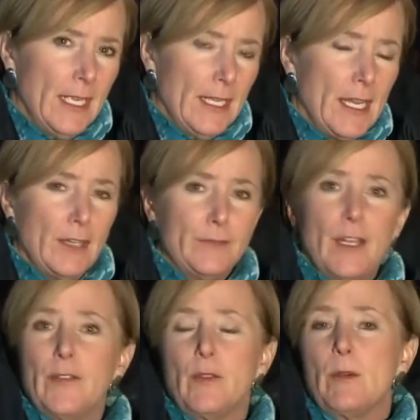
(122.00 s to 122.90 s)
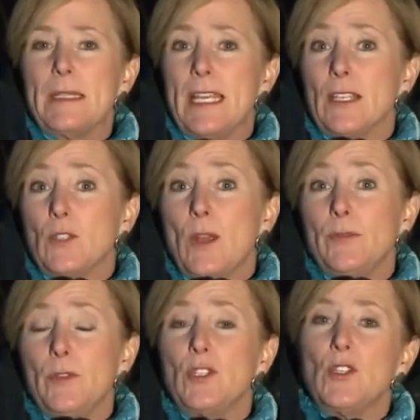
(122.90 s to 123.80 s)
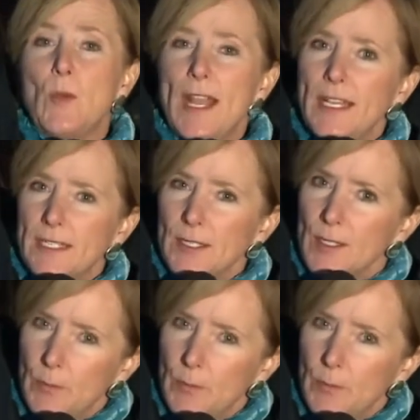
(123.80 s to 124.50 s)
Now, a friend of the woman tells twelve news she's waiting to